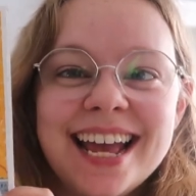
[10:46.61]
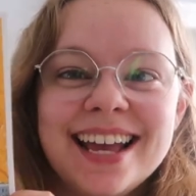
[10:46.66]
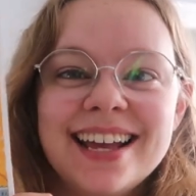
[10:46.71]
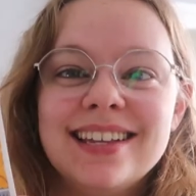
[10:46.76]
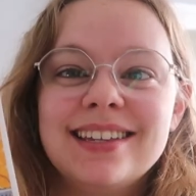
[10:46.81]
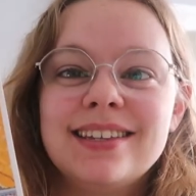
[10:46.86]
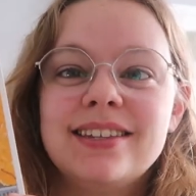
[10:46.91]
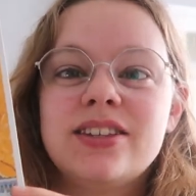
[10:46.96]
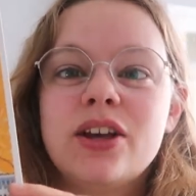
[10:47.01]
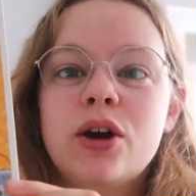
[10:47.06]

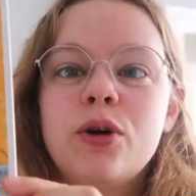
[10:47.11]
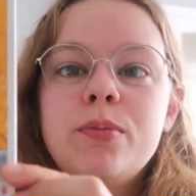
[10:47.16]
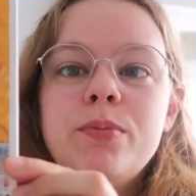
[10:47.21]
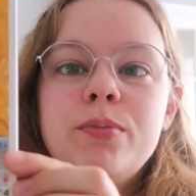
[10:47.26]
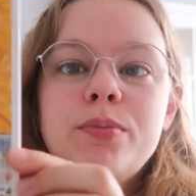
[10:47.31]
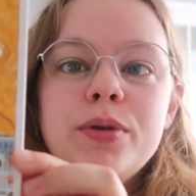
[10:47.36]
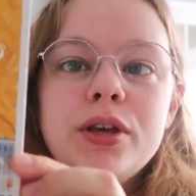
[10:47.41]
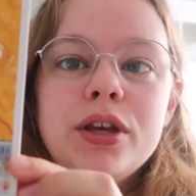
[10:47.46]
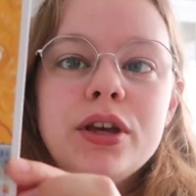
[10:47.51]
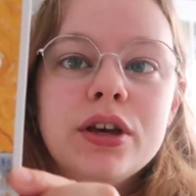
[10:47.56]
It's so
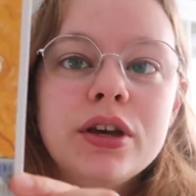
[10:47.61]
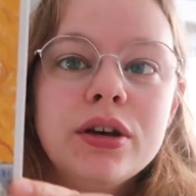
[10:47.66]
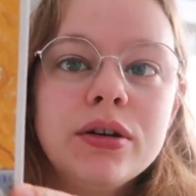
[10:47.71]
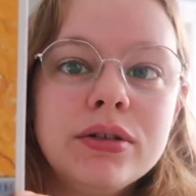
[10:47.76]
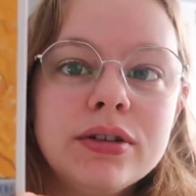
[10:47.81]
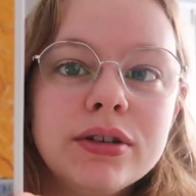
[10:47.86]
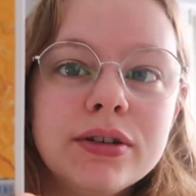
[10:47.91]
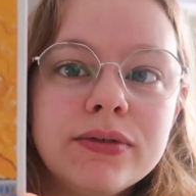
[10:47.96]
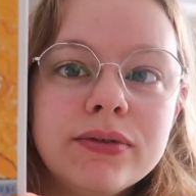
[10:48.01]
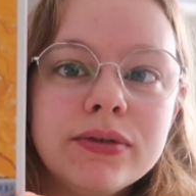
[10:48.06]

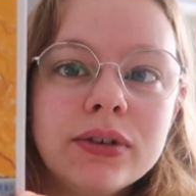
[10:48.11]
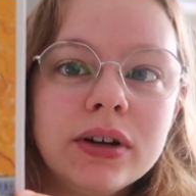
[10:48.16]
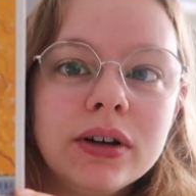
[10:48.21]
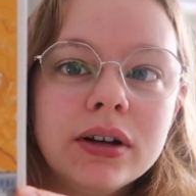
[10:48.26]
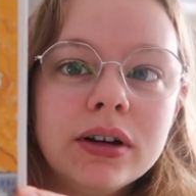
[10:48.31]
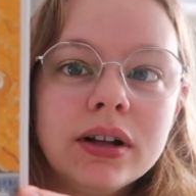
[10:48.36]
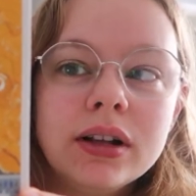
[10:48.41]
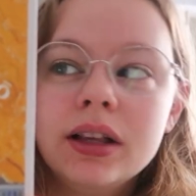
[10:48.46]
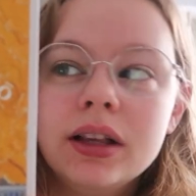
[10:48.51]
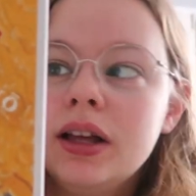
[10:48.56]

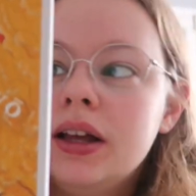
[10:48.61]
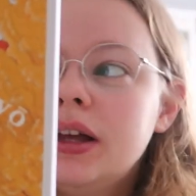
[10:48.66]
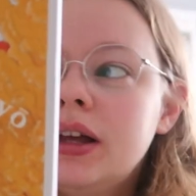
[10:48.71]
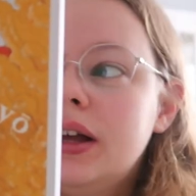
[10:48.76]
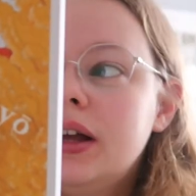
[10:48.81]
beautiful.